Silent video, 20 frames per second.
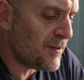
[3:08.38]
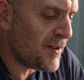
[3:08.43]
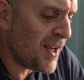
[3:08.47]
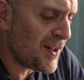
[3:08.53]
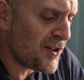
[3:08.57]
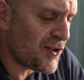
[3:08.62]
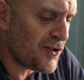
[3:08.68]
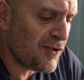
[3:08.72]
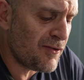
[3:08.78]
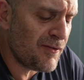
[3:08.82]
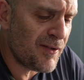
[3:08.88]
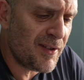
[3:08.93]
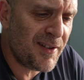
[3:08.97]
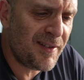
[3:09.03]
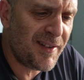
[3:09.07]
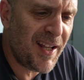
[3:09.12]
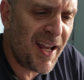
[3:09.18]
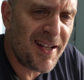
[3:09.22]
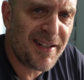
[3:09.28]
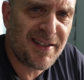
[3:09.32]
texture, its
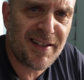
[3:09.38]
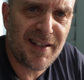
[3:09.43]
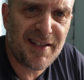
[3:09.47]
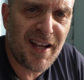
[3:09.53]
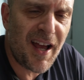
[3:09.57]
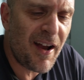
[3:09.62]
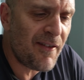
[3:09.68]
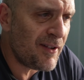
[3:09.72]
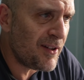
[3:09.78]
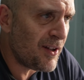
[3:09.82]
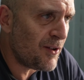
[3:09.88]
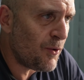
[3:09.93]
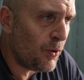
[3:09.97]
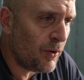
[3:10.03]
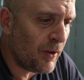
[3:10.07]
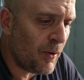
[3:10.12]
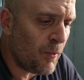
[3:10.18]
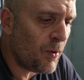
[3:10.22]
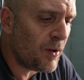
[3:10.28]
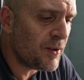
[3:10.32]
taste, it's everything
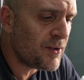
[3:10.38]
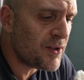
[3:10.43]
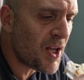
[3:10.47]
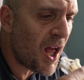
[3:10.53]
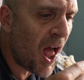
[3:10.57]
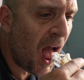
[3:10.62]
all at once.